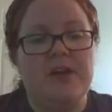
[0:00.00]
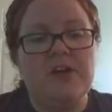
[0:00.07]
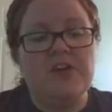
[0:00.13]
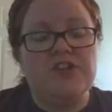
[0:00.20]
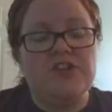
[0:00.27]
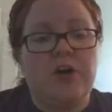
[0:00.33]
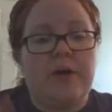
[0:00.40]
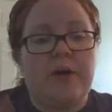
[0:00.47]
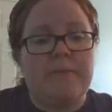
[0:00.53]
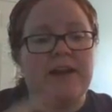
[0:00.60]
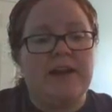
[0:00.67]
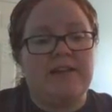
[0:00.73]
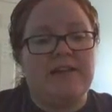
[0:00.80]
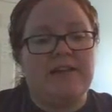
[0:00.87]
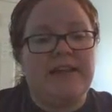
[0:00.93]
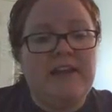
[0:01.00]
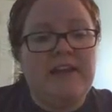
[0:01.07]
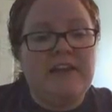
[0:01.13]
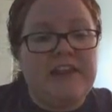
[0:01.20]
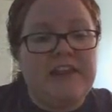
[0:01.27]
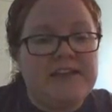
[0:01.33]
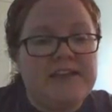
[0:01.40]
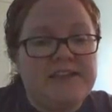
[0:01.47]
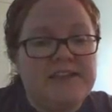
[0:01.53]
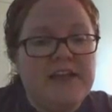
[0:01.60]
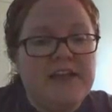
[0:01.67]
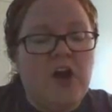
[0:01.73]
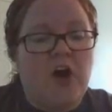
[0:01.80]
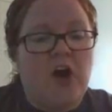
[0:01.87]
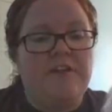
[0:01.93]
So I'm going to link this
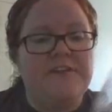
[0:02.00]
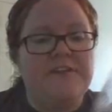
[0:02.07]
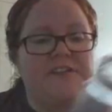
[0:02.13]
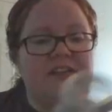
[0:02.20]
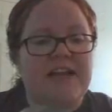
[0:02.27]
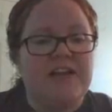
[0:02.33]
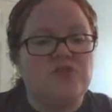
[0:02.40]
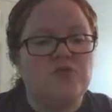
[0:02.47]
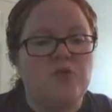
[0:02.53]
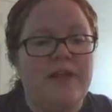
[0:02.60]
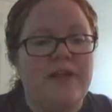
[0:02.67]
on the schedule,